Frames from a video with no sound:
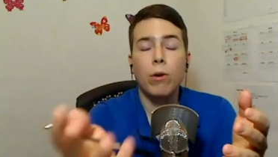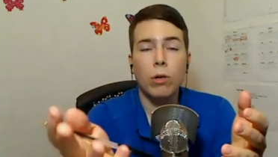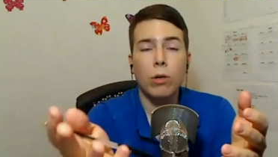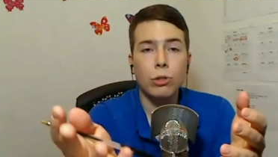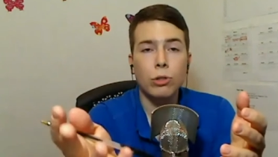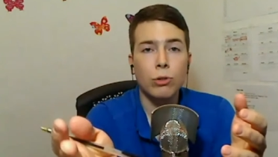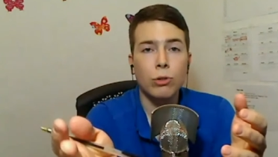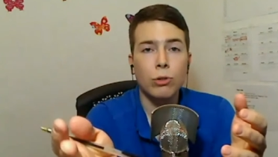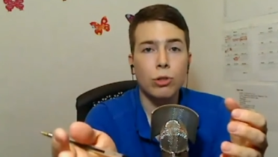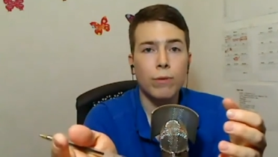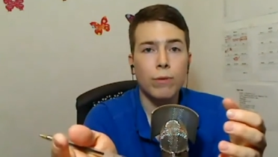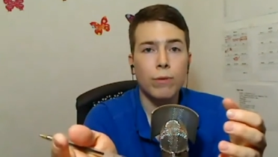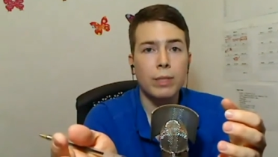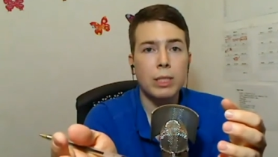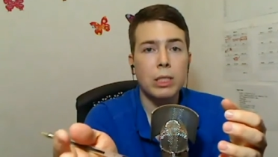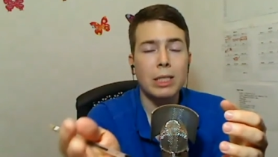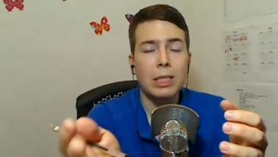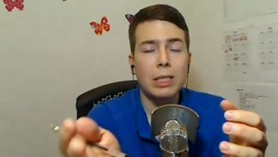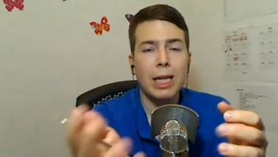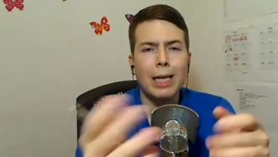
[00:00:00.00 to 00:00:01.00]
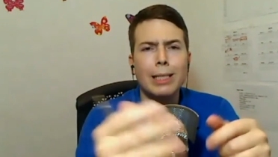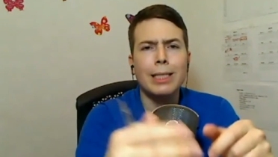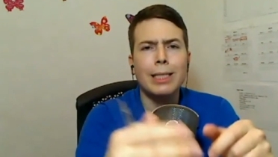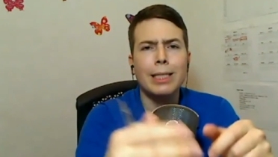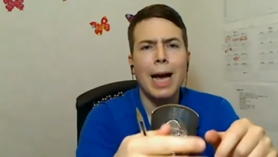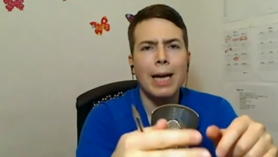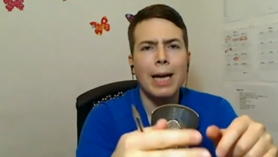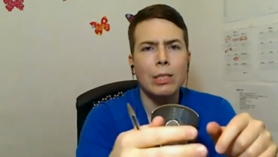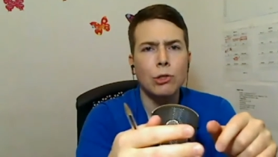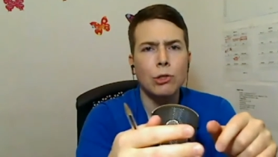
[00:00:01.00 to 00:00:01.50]
are also services like
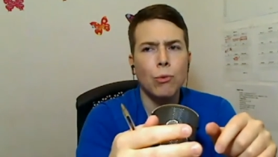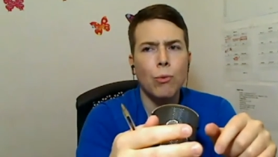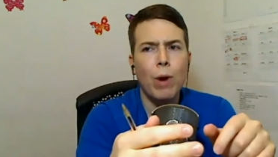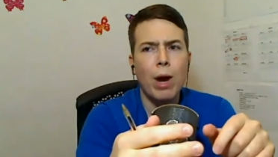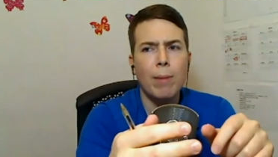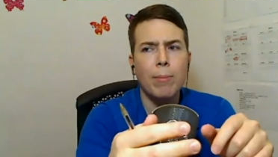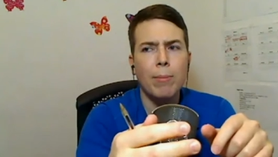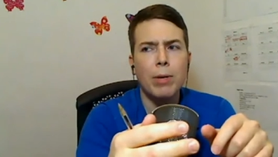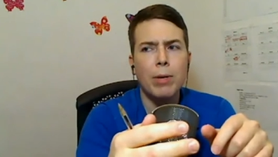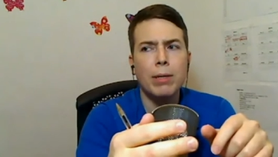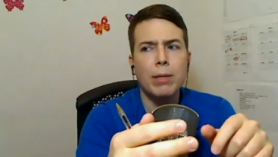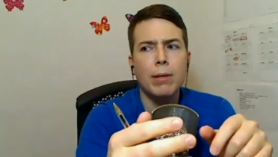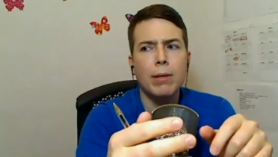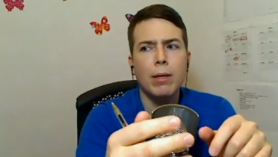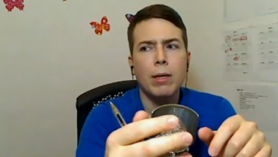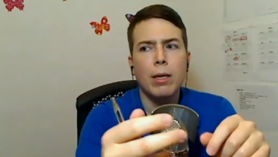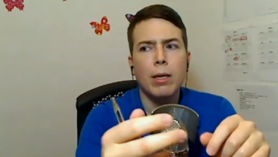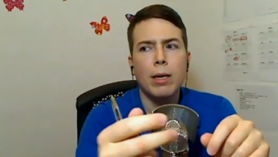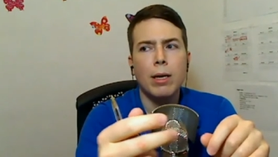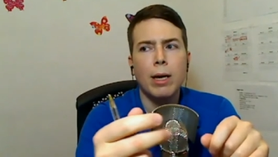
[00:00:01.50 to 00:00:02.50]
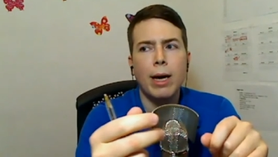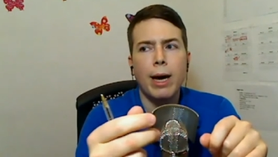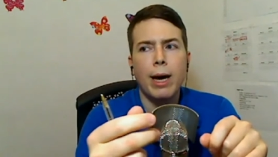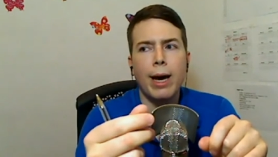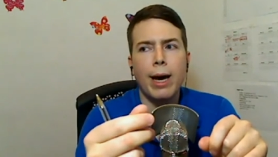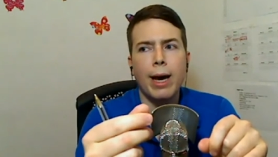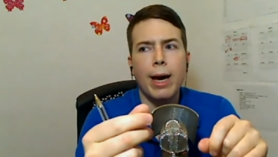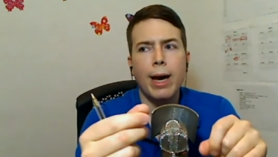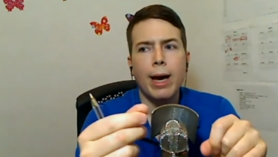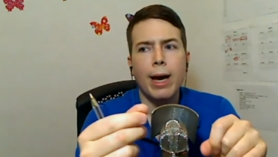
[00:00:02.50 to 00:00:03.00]
TaskRabbit,
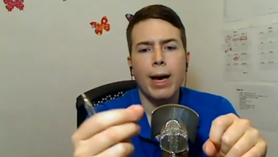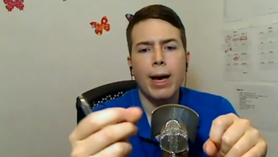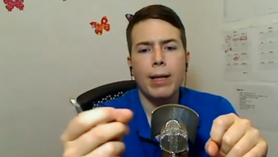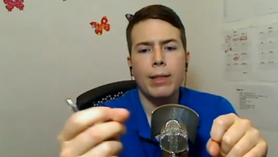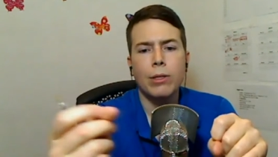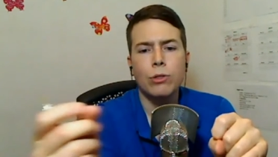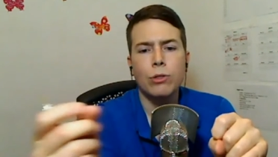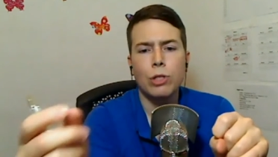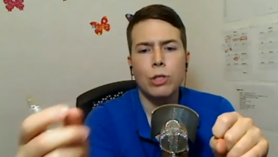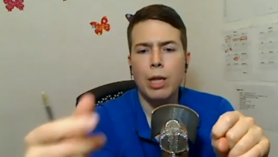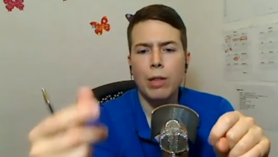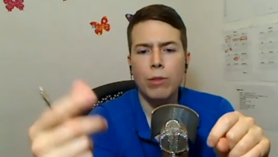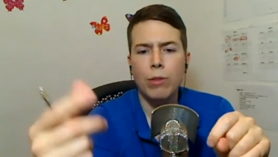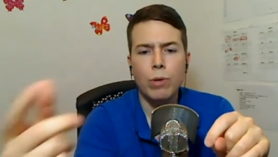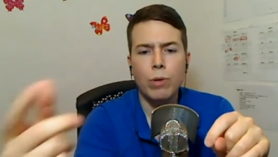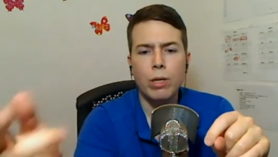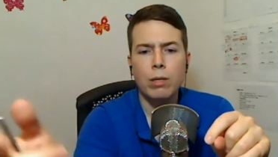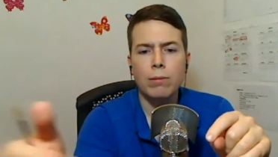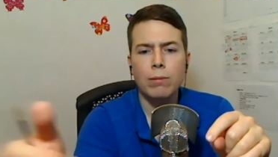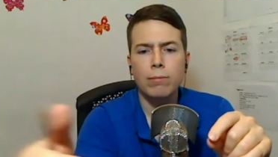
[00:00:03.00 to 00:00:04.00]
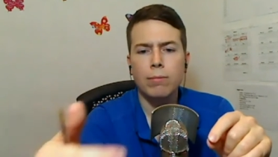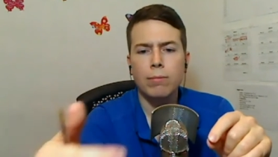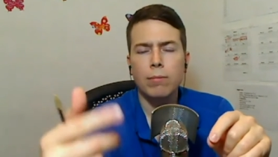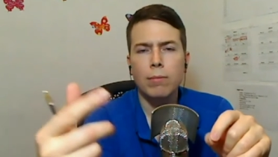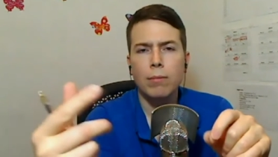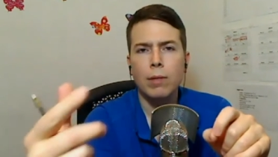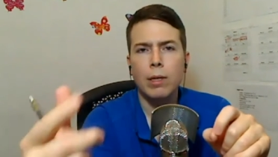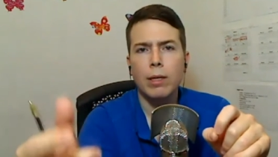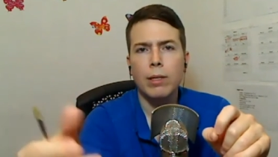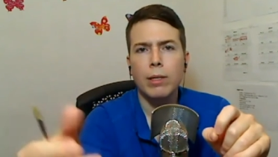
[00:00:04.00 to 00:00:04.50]
and there's another one.
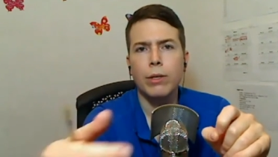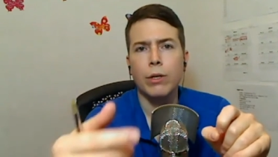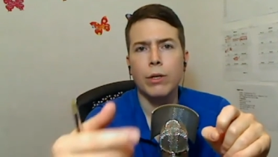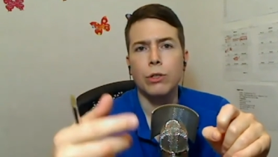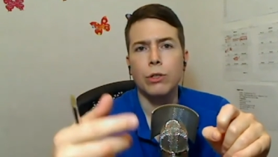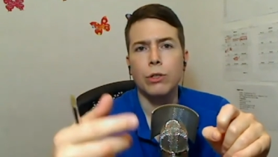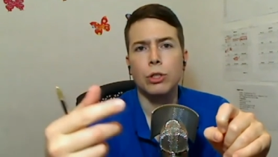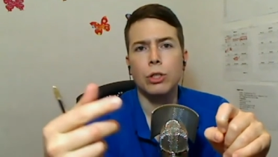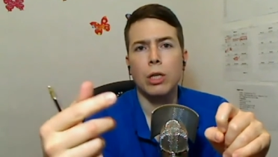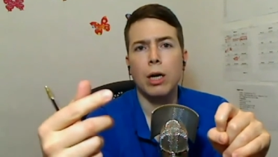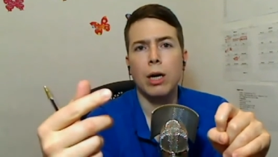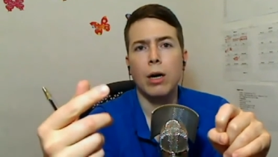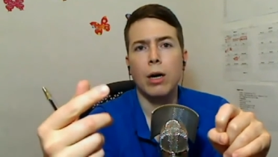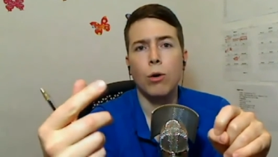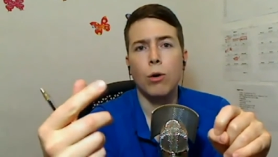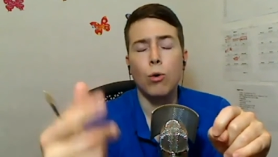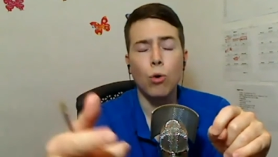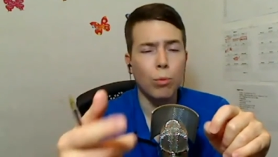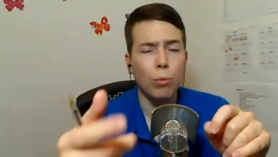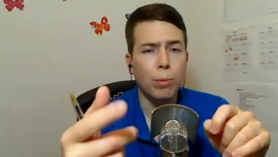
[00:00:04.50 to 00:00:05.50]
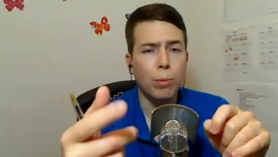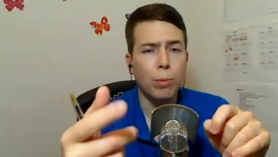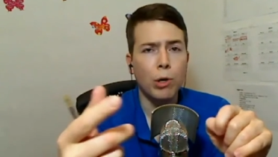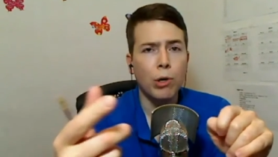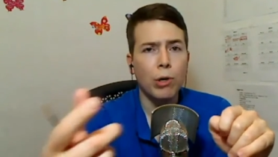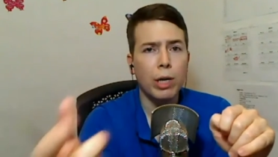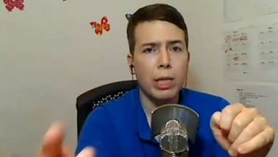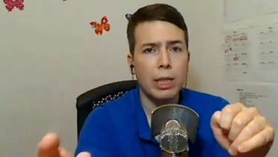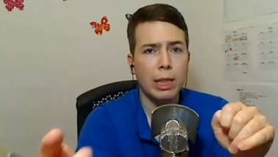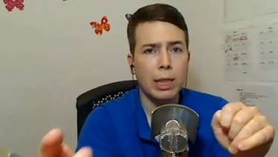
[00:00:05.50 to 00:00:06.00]
There's
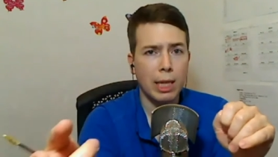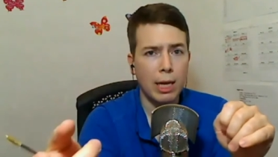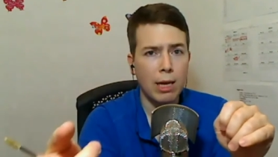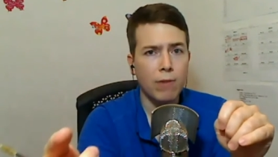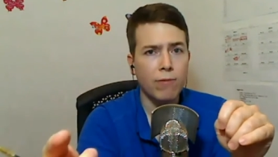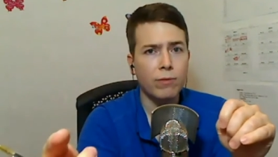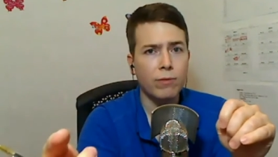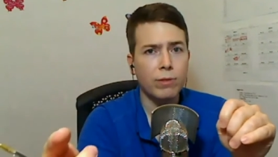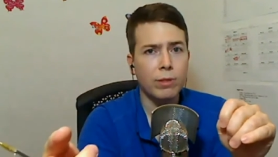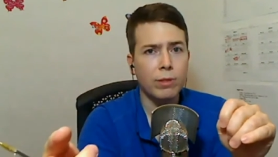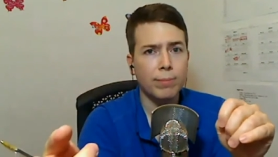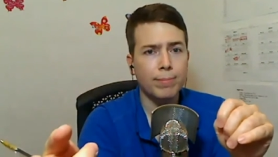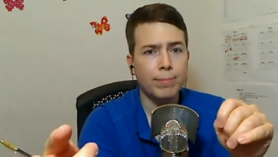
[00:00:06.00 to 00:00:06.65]
Uber and Lyft.